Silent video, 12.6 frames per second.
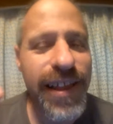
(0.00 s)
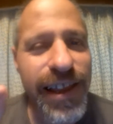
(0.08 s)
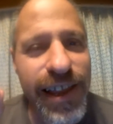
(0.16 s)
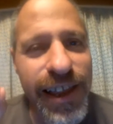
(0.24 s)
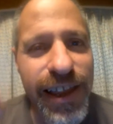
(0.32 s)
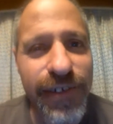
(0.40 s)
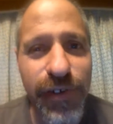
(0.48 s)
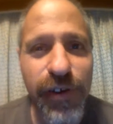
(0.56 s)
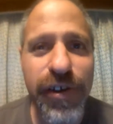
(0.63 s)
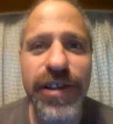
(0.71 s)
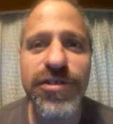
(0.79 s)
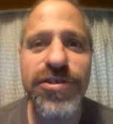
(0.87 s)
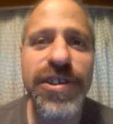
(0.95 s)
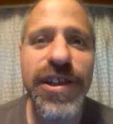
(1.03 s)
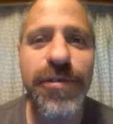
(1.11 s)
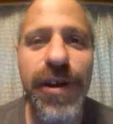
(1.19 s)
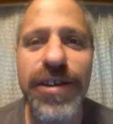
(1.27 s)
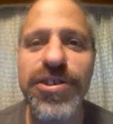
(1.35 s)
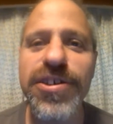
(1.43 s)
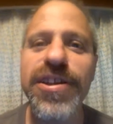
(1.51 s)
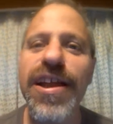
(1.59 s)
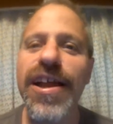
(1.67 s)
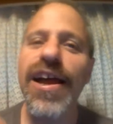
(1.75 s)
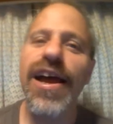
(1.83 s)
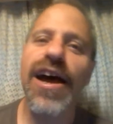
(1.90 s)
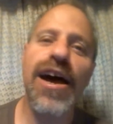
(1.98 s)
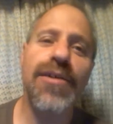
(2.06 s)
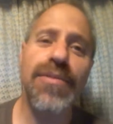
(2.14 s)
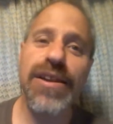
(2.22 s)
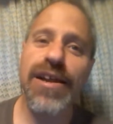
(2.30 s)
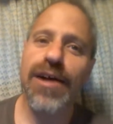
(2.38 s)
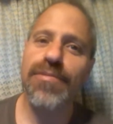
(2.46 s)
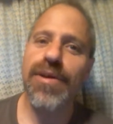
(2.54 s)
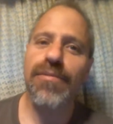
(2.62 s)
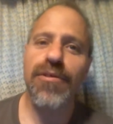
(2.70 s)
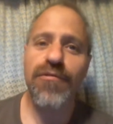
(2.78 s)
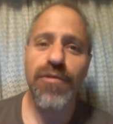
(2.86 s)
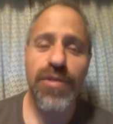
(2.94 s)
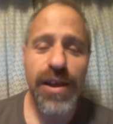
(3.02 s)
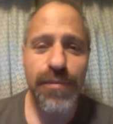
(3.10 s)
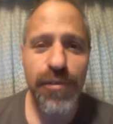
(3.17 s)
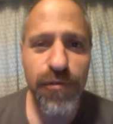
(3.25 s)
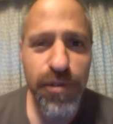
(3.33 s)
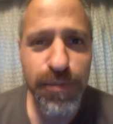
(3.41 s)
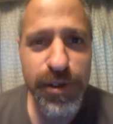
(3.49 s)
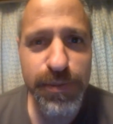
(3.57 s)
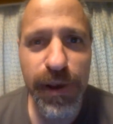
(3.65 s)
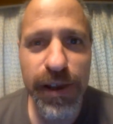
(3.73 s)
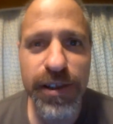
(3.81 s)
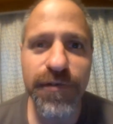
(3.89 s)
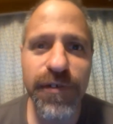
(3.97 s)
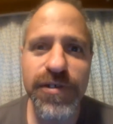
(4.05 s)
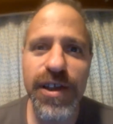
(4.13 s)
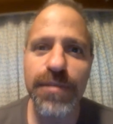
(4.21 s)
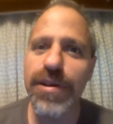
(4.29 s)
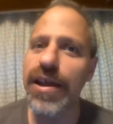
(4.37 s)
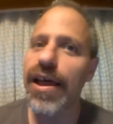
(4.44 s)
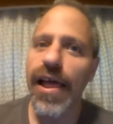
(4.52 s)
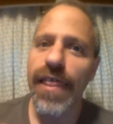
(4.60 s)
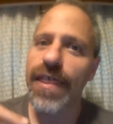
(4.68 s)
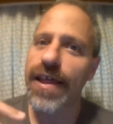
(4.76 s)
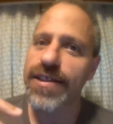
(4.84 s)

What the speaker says: very interesting question. I mean, I'm coming from the perspective of somebody that's